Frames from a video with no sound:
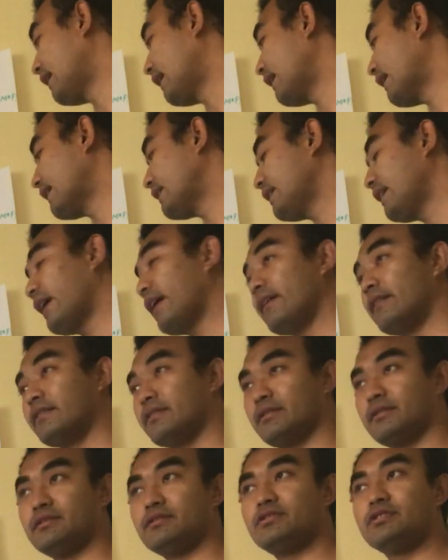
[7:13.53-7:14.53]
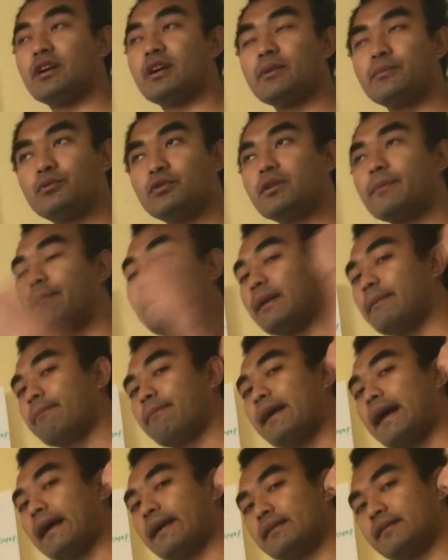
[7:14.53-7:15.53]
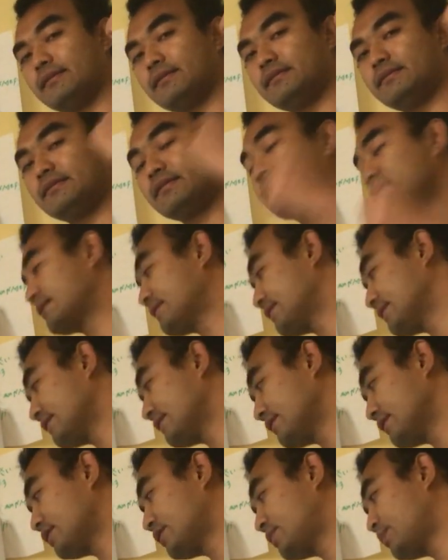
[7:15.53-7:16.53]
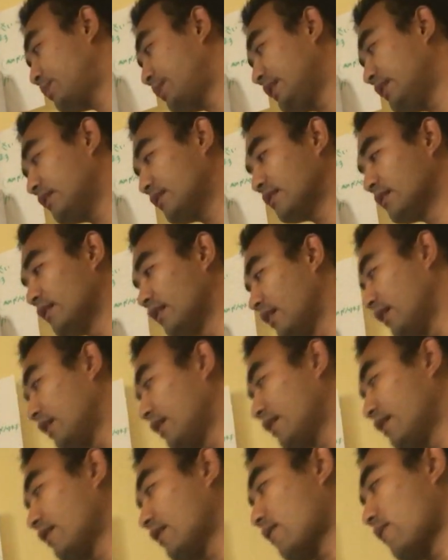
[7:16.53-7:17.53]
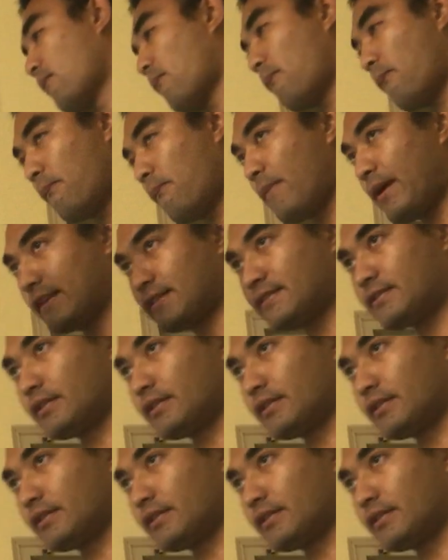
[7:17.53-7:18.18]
and at the end, don't put the pen back. Just spin, make a